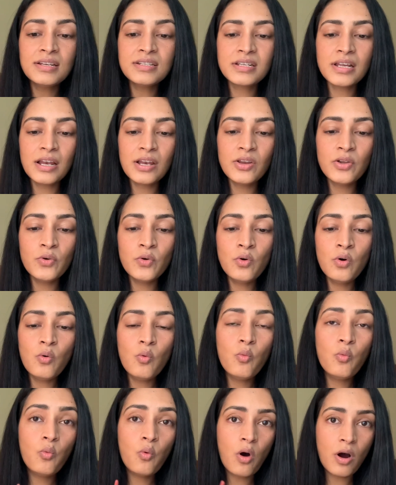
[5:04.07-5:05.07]
tell you
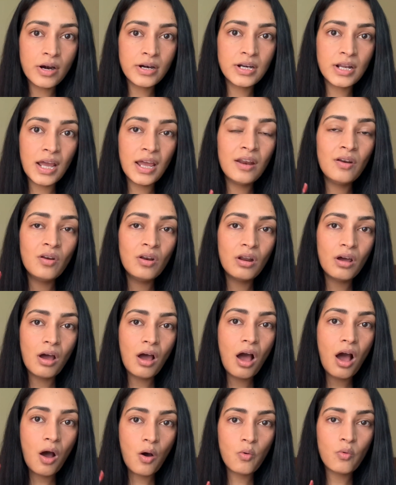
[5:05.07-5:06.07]
what and
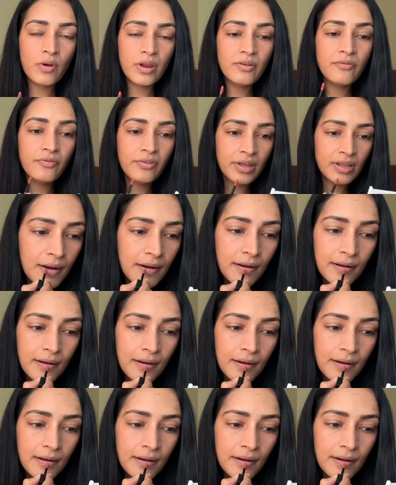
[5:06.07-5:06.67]
how it feels.